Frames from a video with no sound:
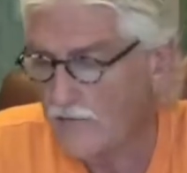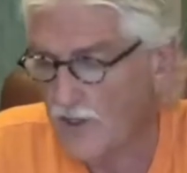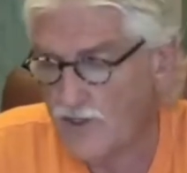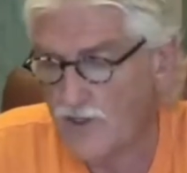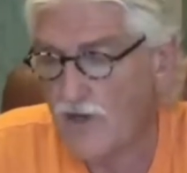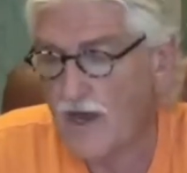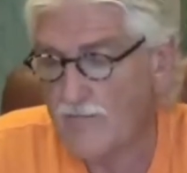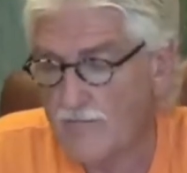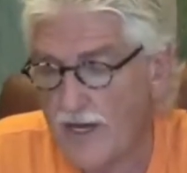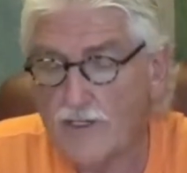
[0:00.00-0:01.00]
But you
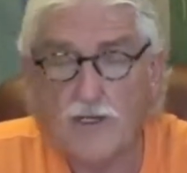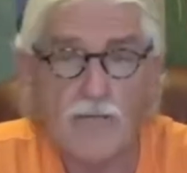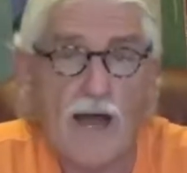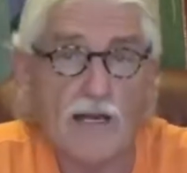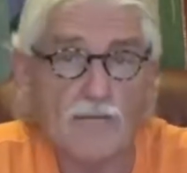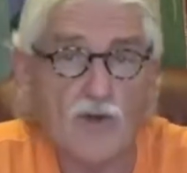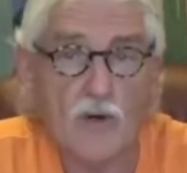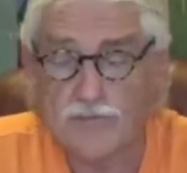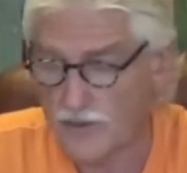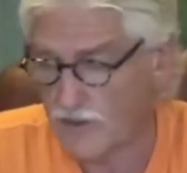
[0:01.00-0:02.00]
have major
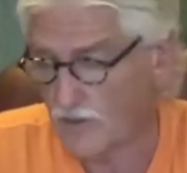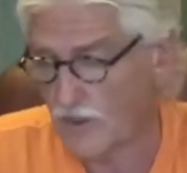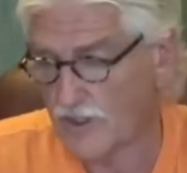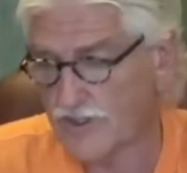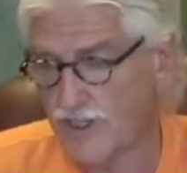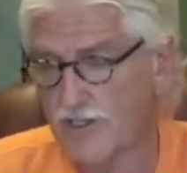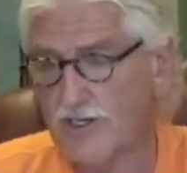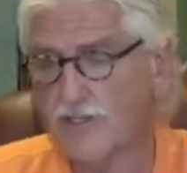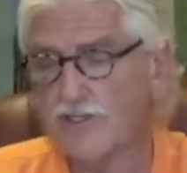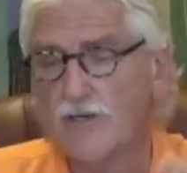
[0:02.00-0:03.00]
malabsorption. You want to see
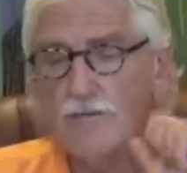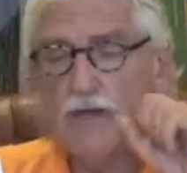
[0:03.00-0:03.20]
this?